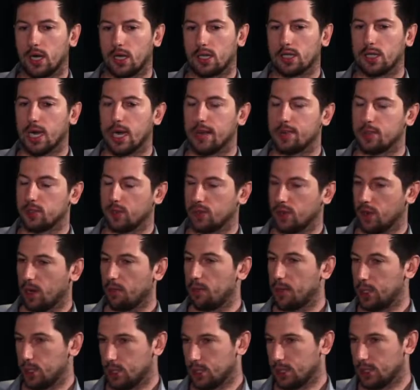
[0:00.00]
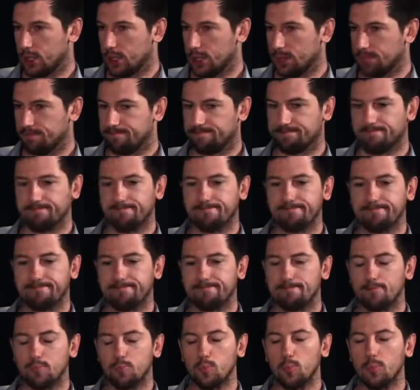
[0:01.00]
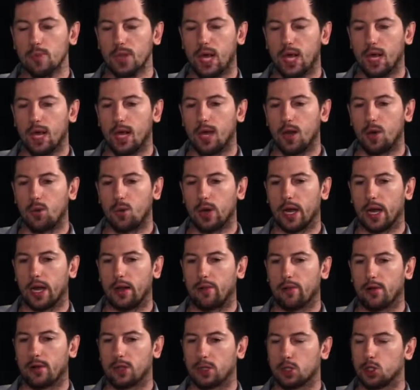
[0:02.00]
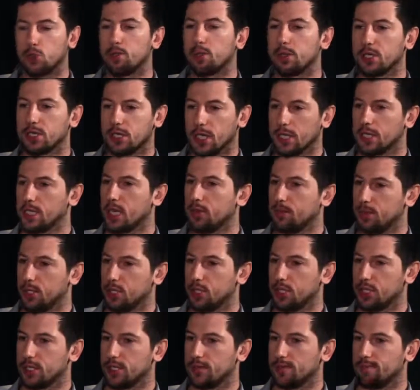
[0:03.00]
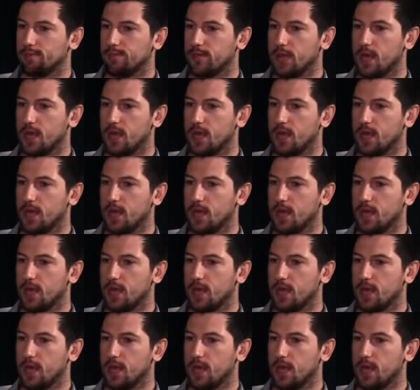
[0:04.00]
types of commissions. We have a 2% commission